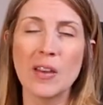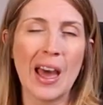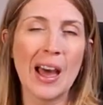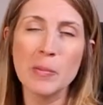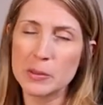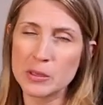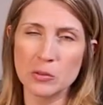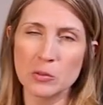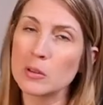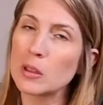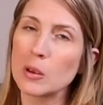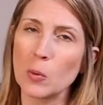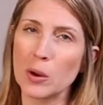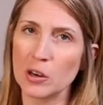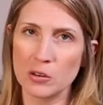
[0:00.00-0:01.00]

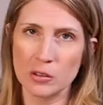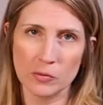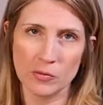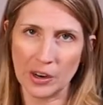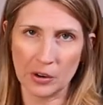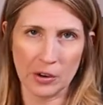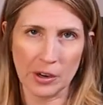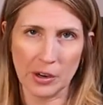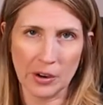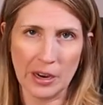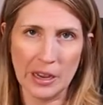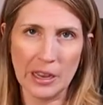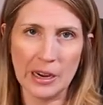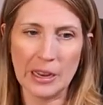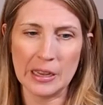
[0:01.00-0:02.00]
absolutely what your
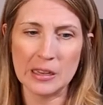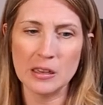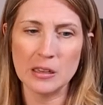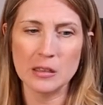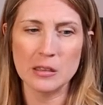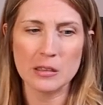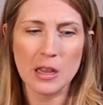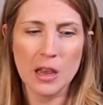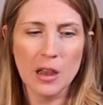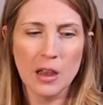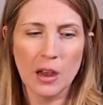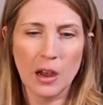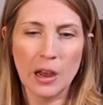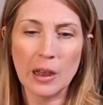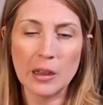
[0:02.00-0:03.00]
veterinarian is
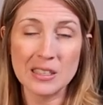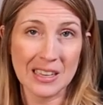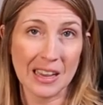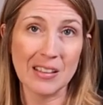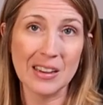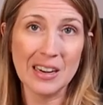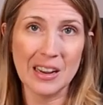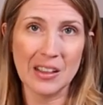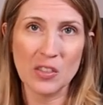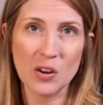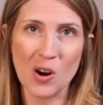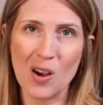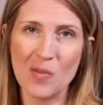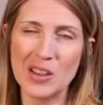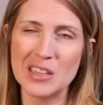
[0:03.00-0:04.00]
uh, selling in
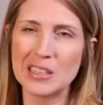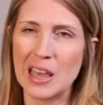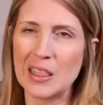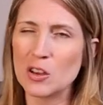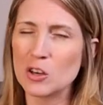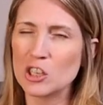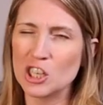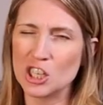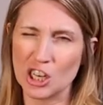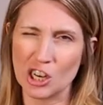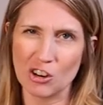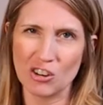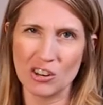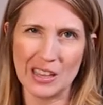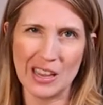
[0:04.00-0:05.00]
their office, and there's
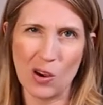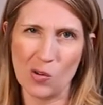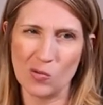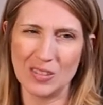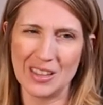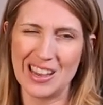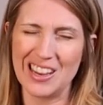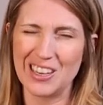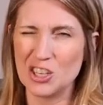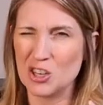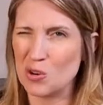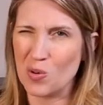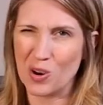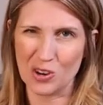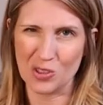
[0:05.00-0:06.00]
generally only
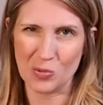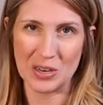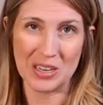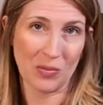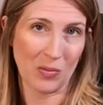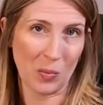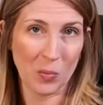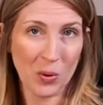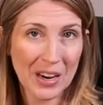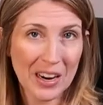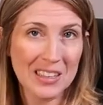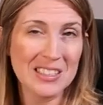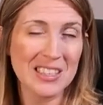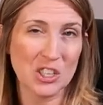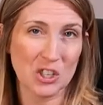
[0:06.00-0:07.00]
two or three different
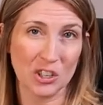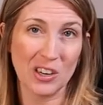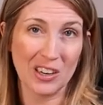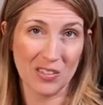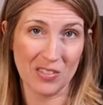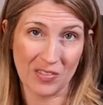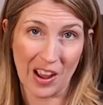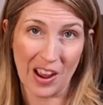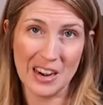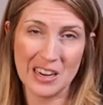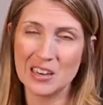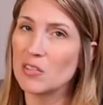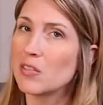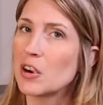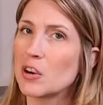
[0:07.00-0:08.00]
brands that you're going to find
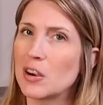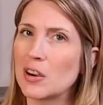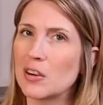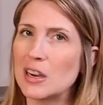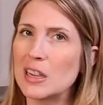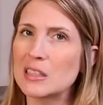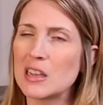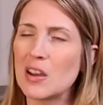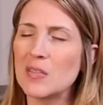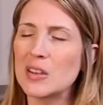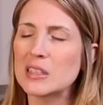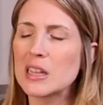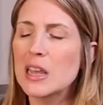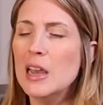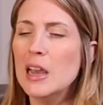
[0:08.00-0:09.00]
in a veterinarian's
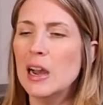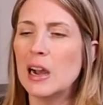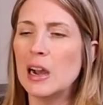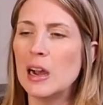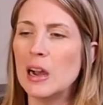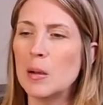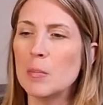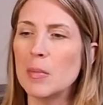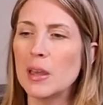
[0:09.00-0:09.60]
office, um,